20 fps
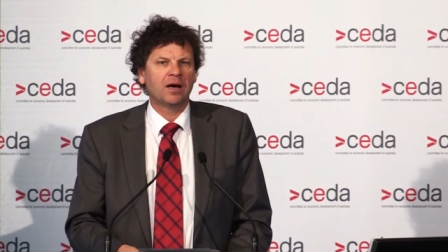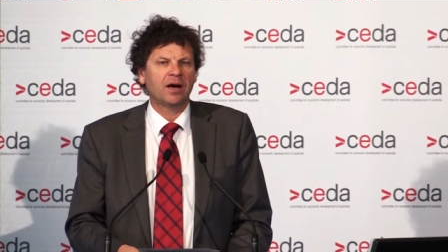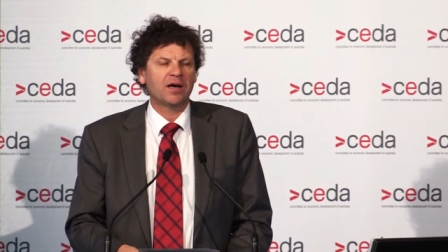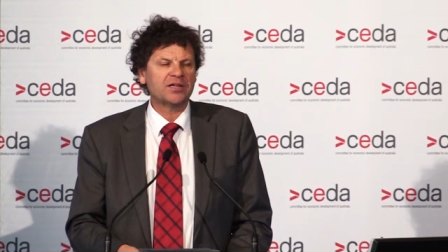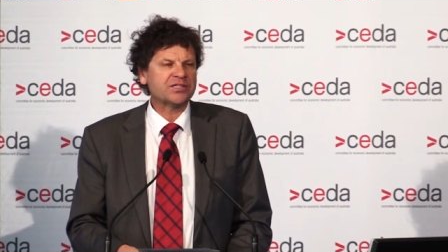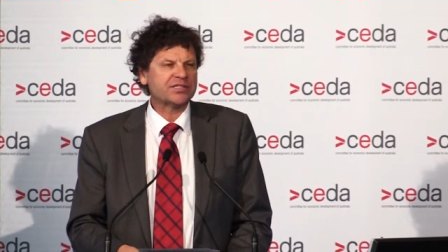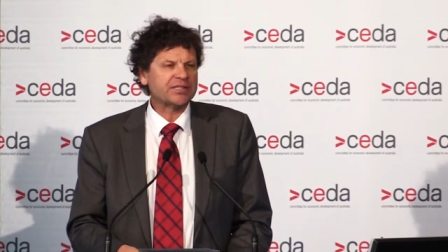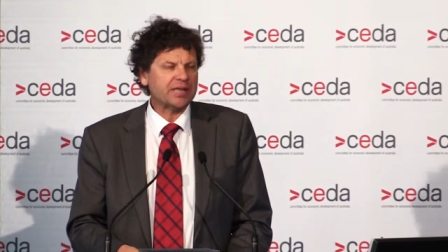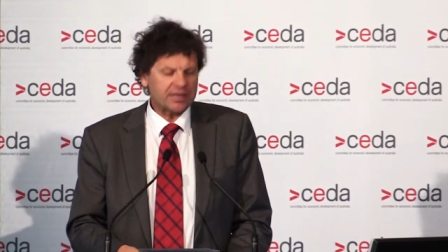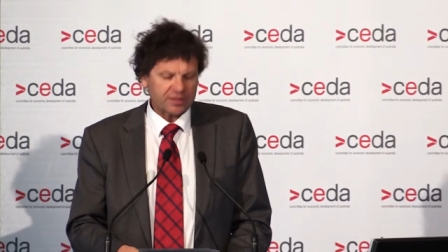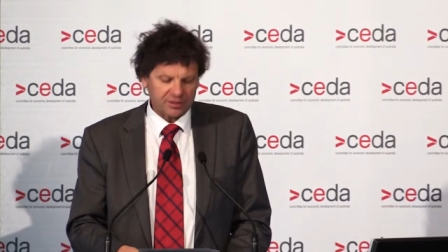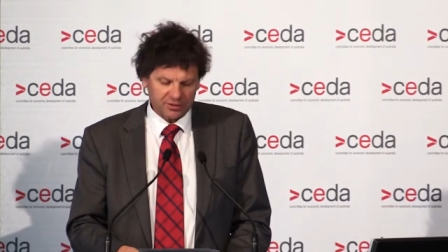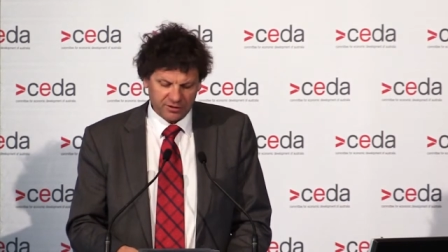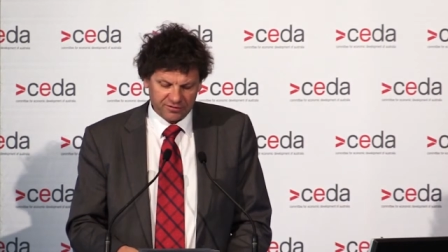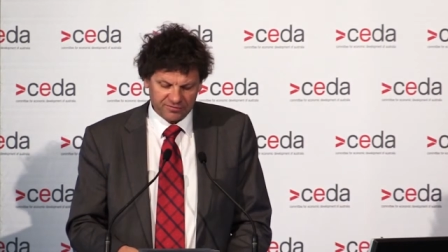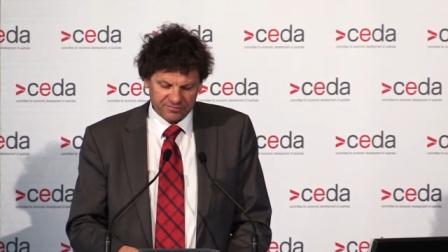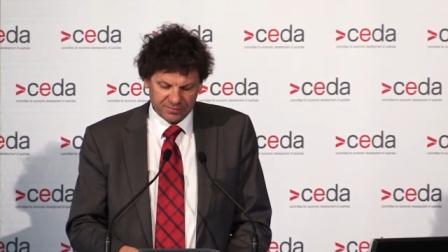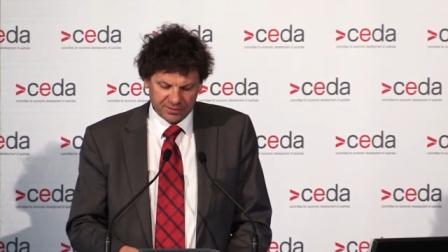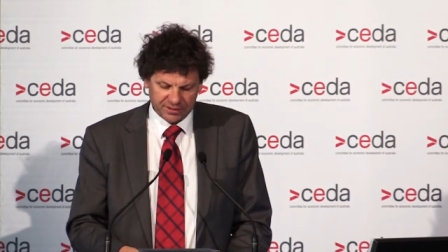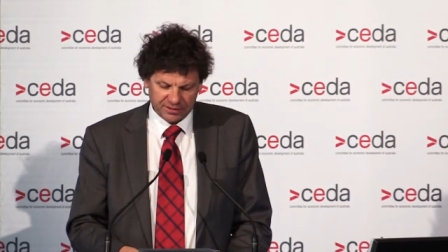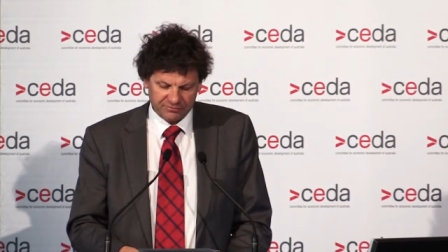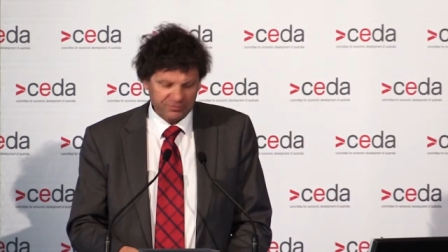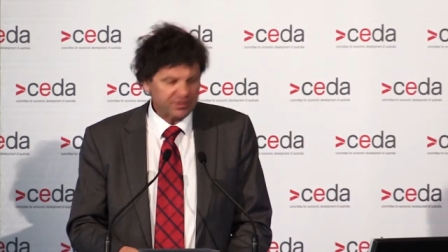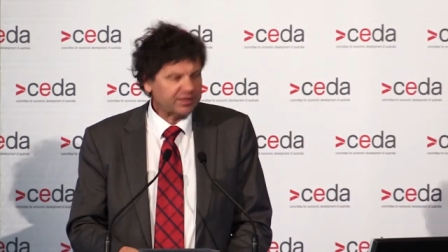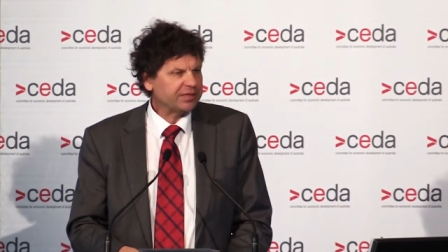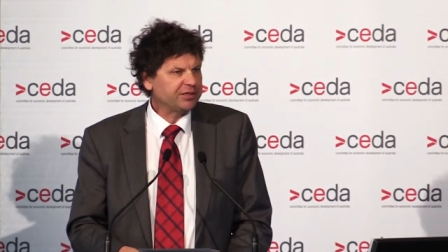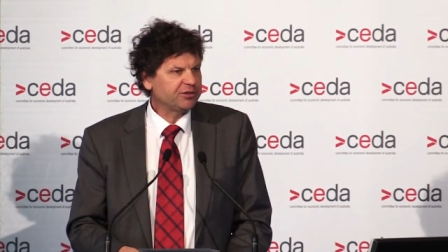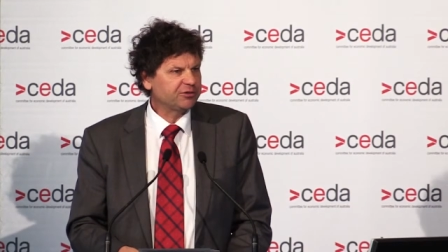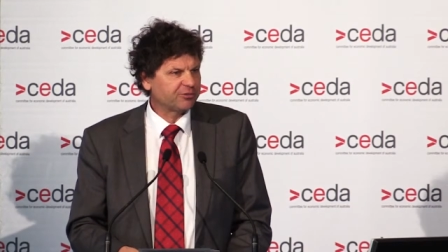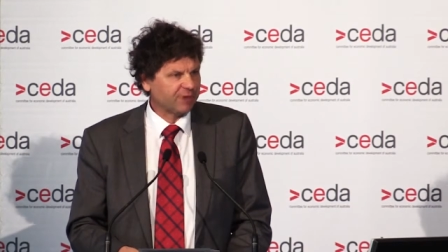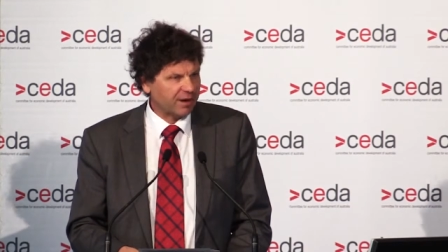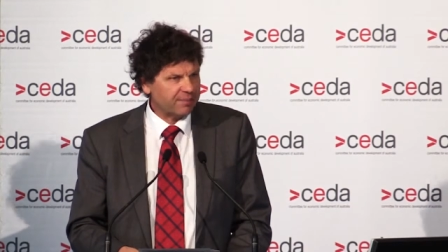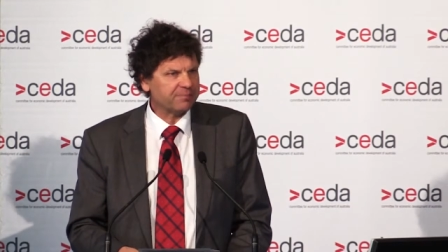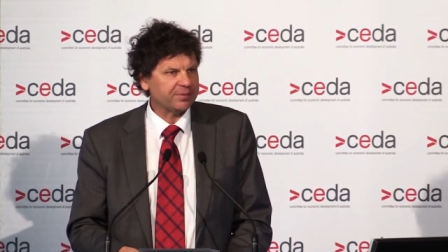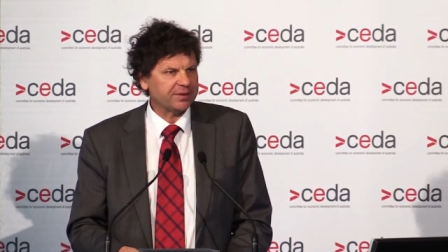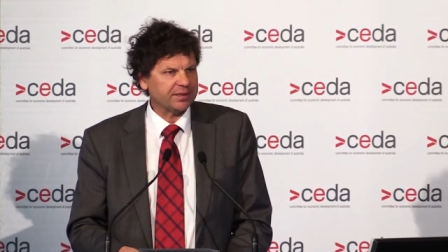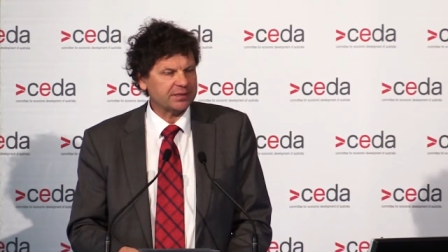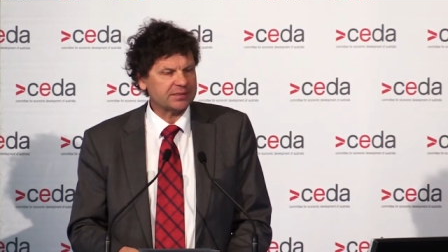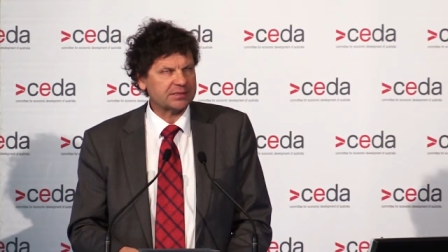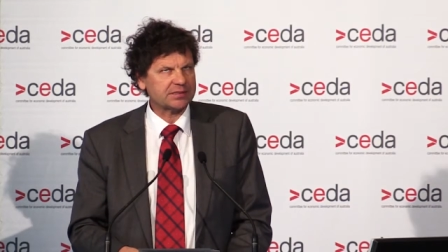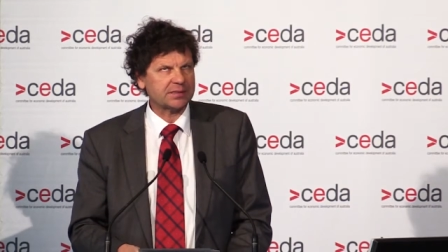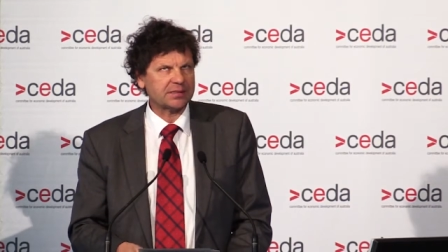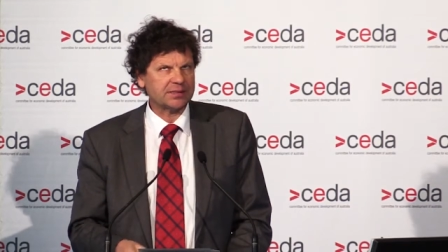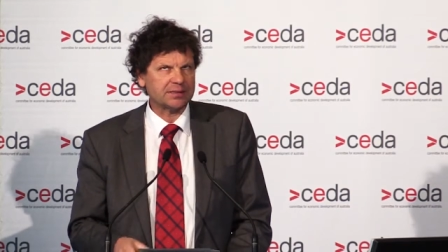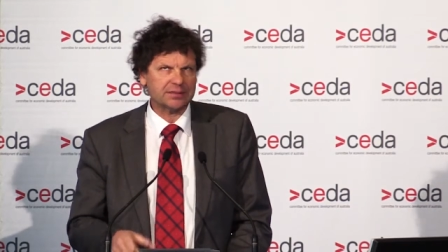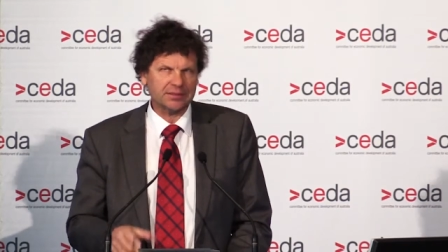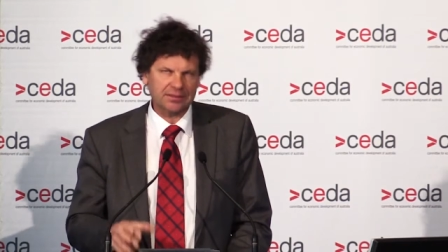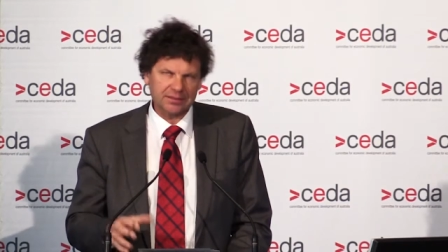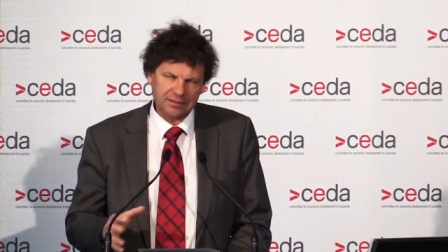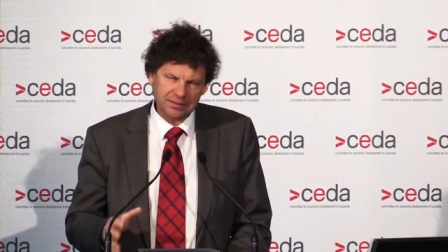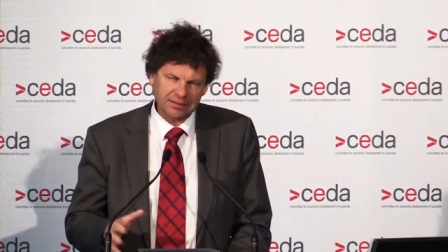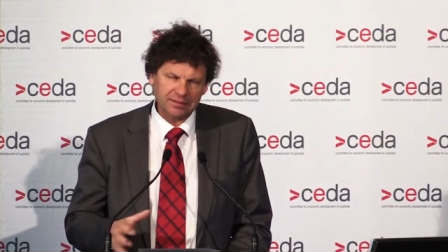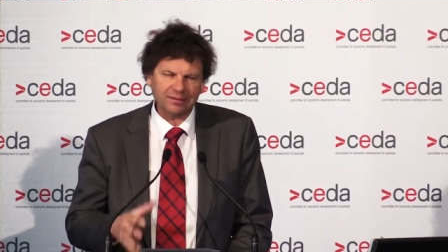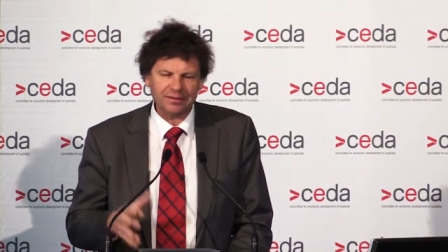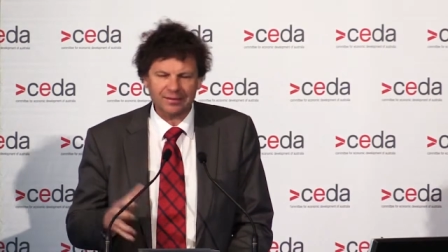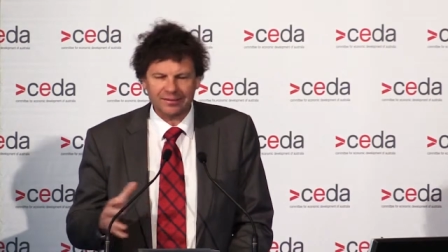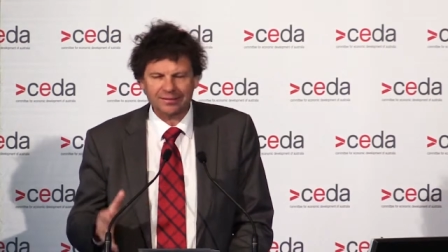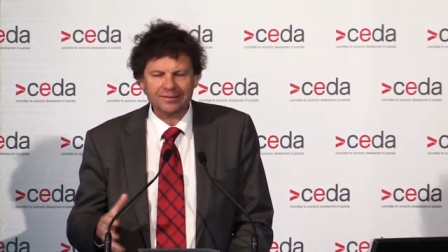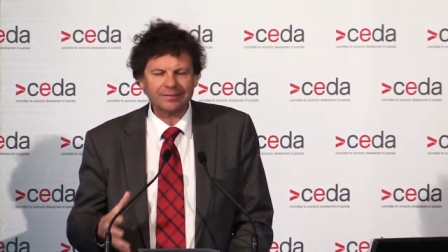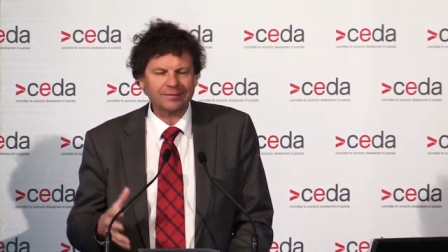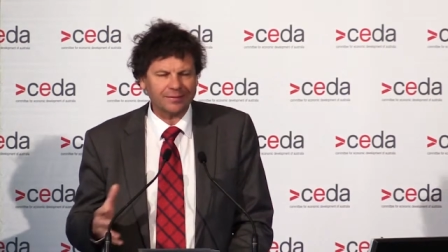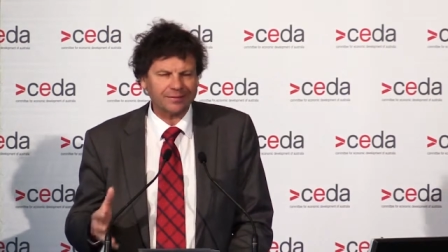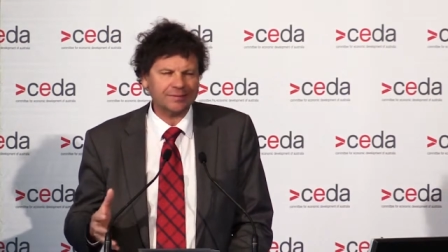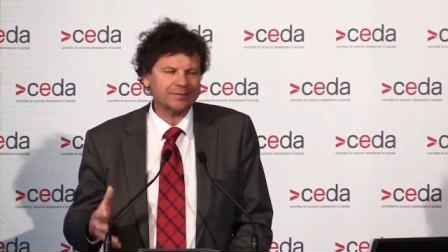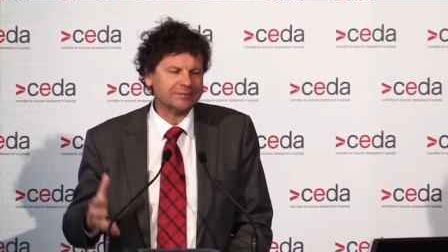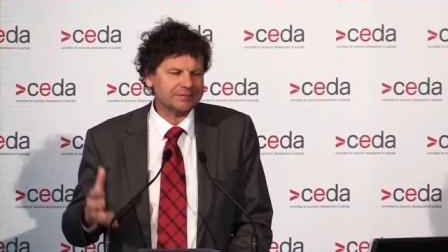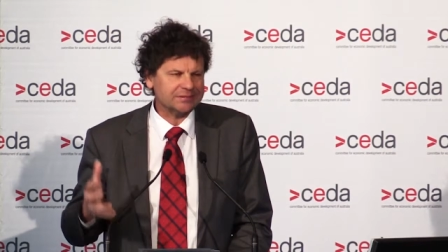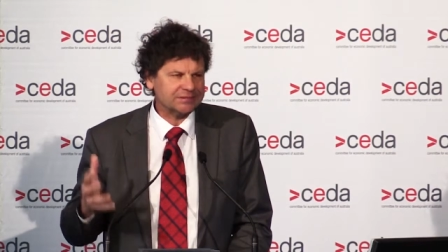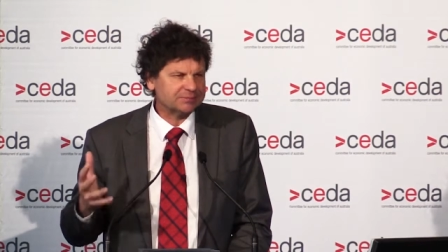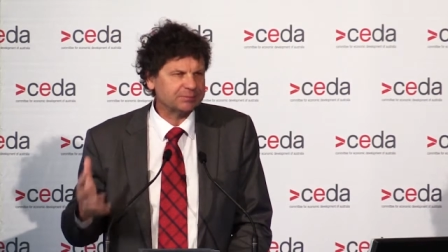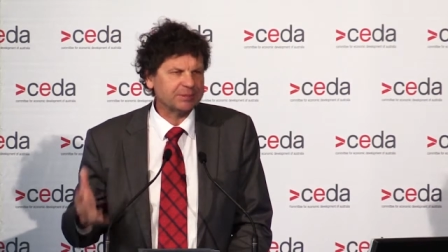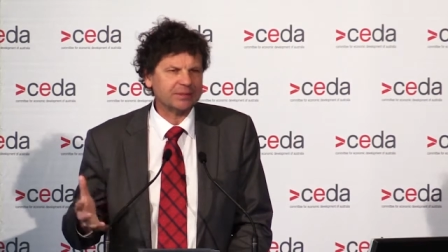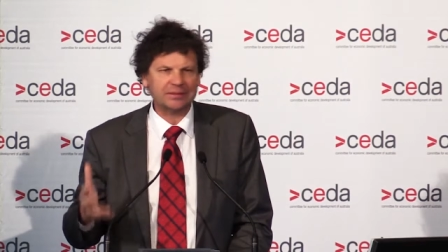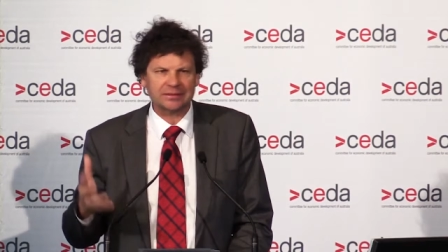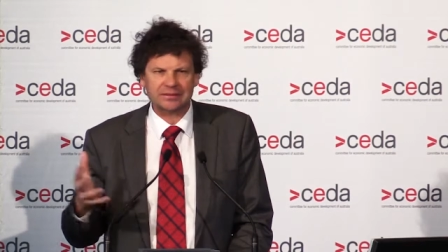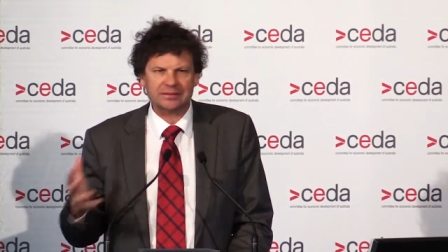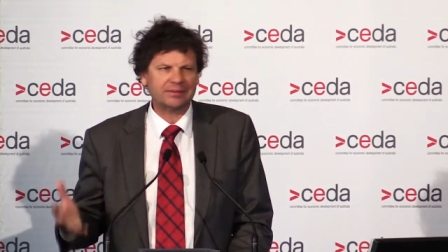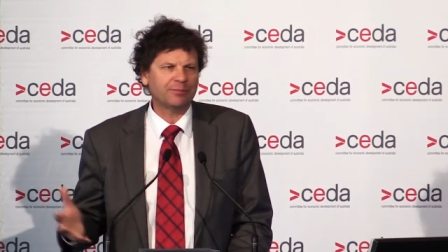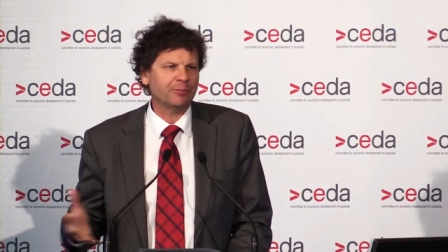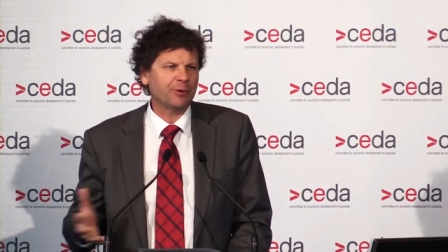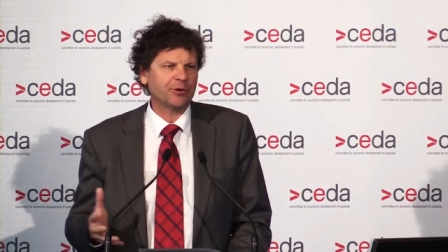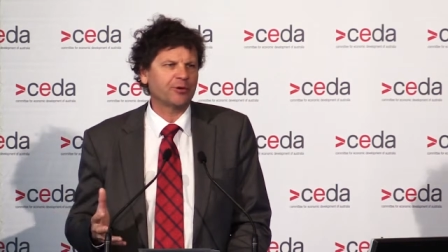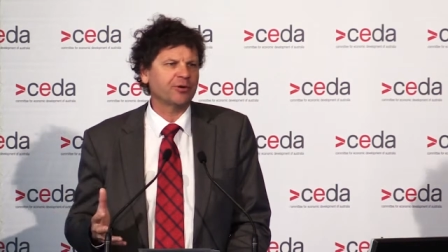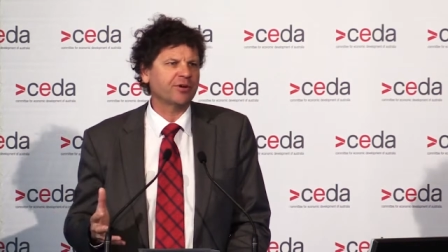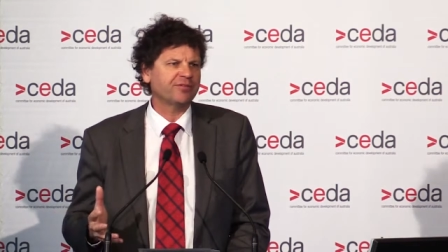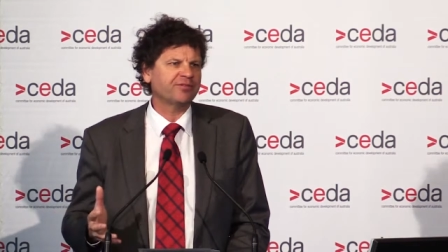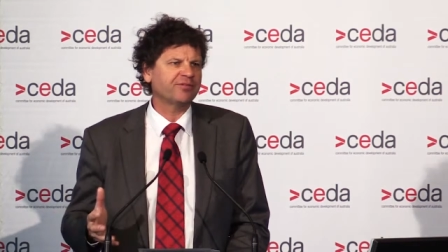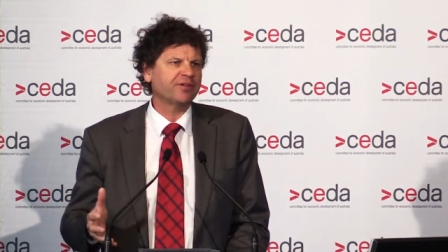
I started off being really grumpy, so I think I can speak to someone on a